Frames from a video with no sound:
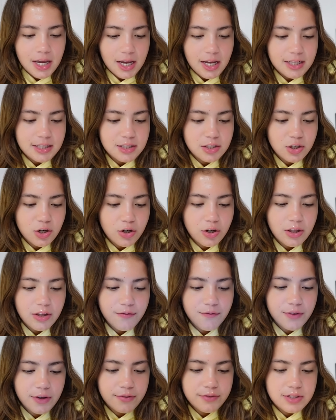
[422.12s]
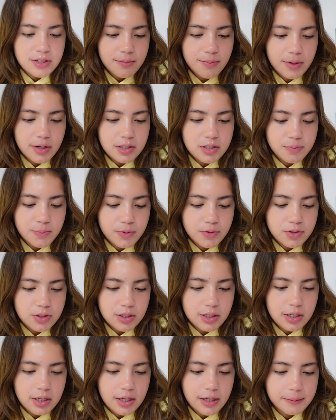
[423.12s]
It's currently 50, but it's supposed to
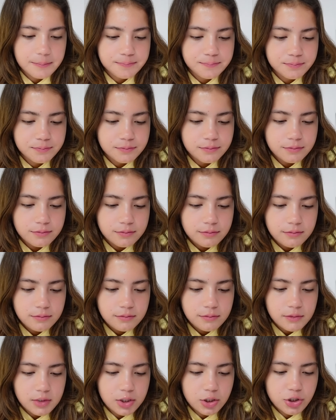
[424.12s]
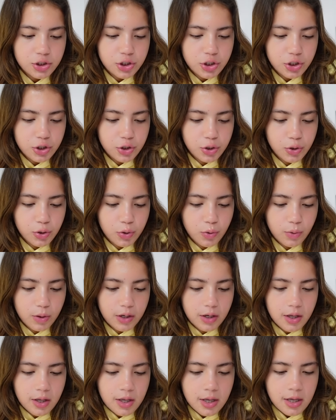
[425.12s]
get
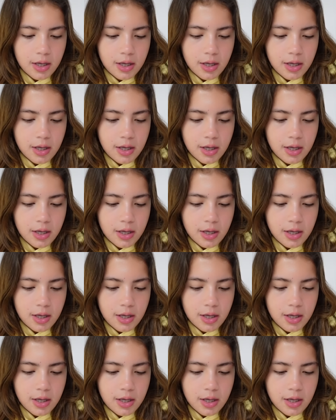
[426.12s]
to